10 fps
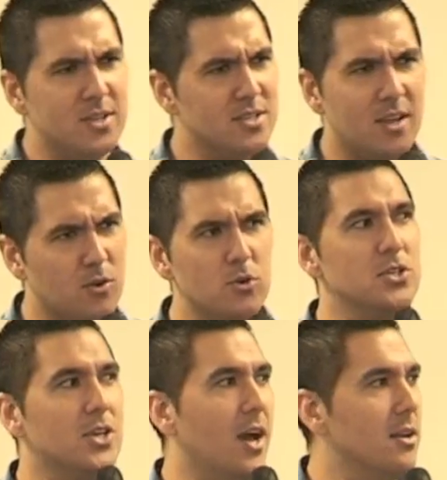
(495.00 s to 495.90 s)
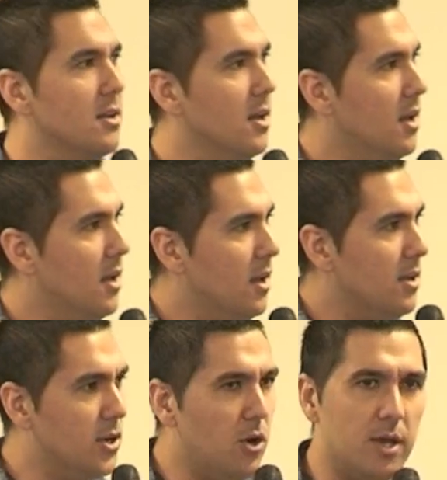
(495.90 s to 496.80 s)
And it's like, of course you can't.
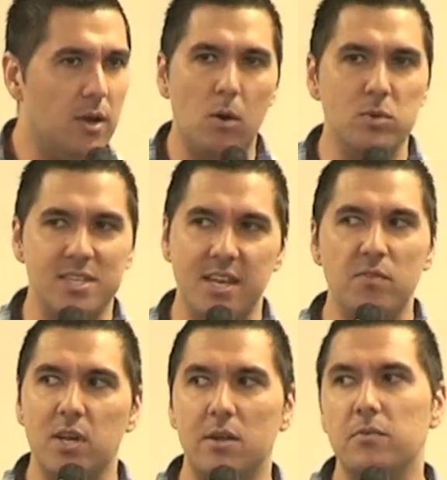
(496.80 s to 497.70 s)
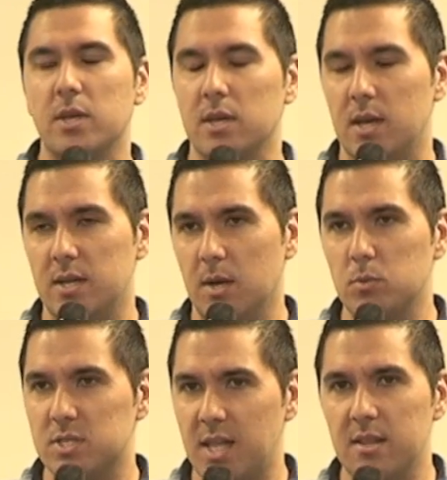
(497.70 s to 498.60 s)
And I was never living a
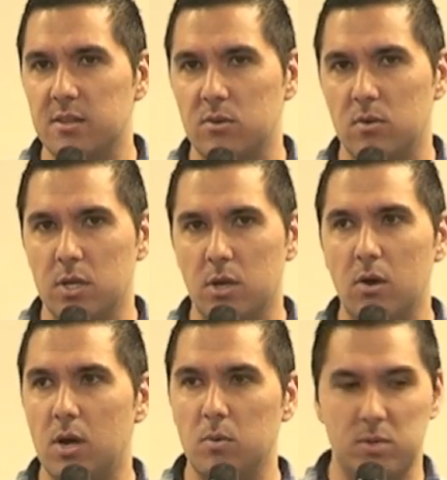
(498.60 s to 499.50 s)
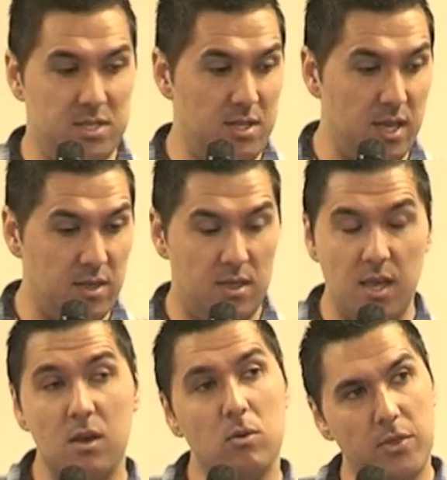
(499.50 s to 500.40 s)
double standard, or, I was either
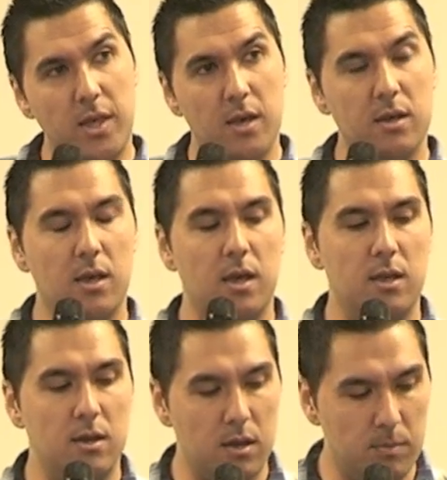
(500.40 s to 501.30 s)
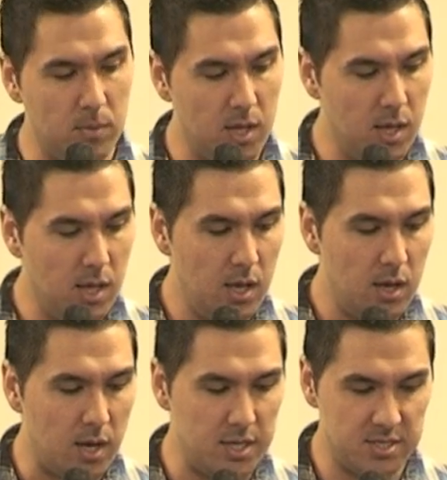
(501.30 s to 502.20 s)
there or there. And
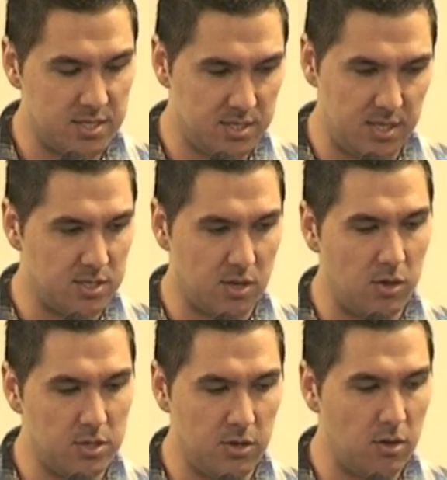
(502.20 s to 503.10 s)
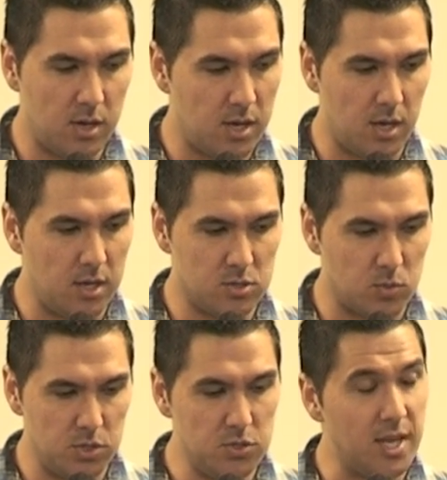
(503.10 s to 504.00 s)
I just said to God, I just
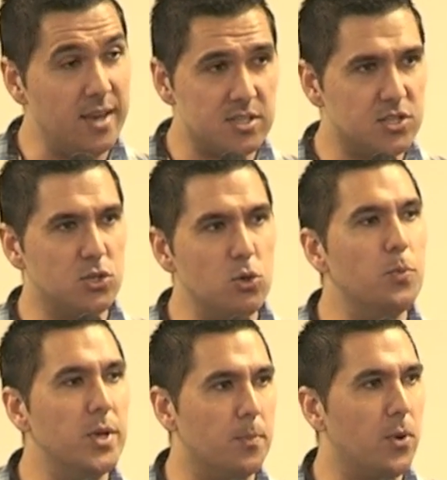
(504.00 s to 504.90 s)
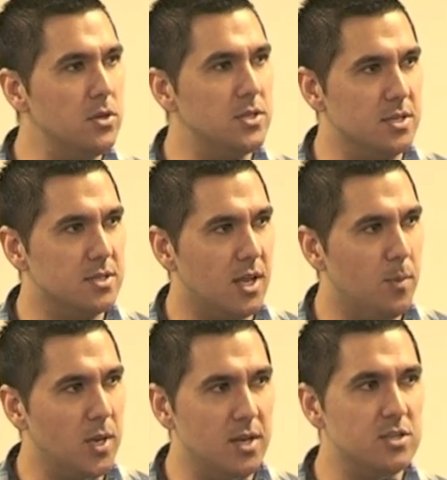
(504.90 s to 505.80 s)
want to do that. And it's still been a process.
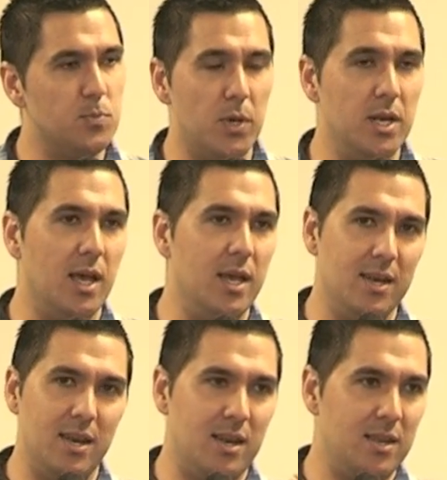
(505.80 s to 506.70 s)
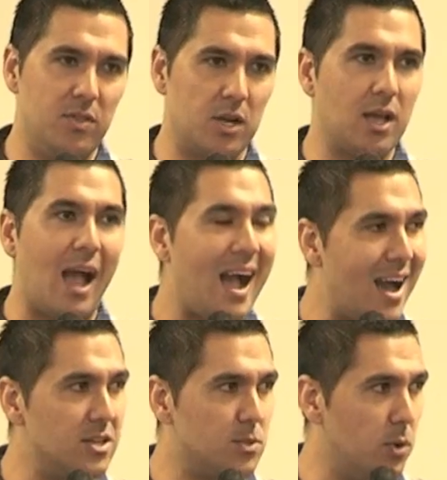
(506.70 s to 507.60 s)
I mean, it has been the
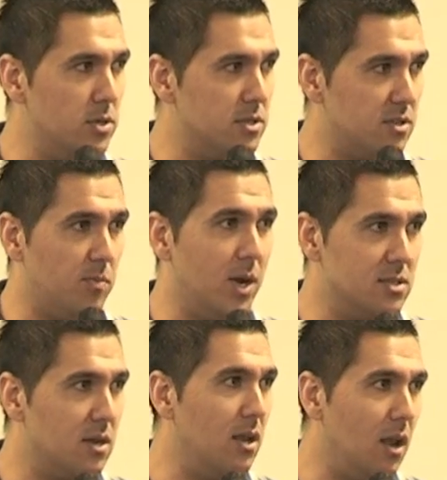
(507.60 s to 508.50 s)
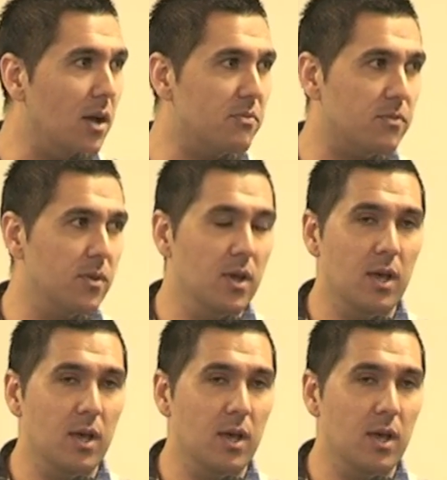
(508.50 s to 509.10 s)
hardest process of my entire life.